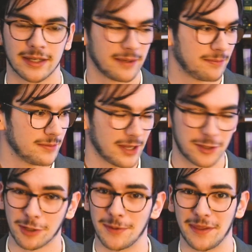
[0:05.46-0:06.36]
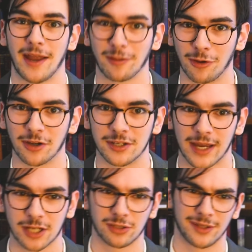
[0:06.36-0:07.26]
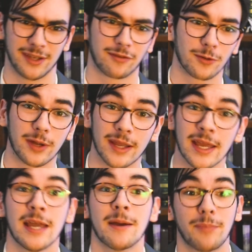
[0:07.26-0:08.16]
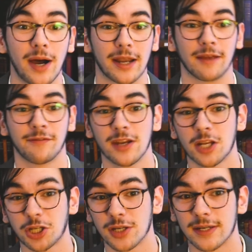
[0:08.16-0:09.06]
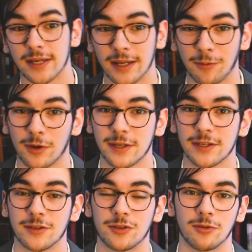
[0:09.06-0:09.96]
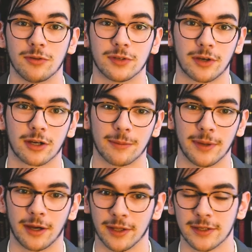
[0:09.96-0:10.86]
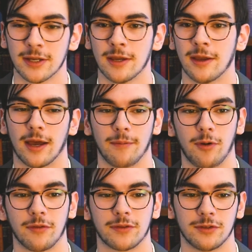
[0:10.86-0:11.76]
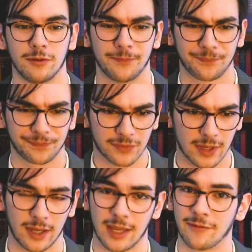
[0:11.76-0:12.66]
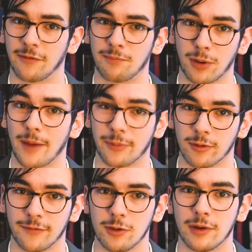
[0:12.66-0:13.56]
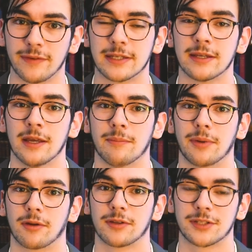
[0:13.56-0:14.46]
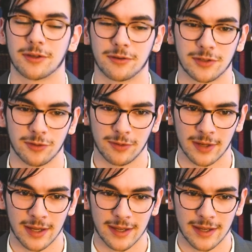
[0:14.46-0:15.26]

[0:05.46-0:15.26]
It took me that long to actually get through it, but I finished it and I wanted to talk about it, both to give a proper review of it, but also to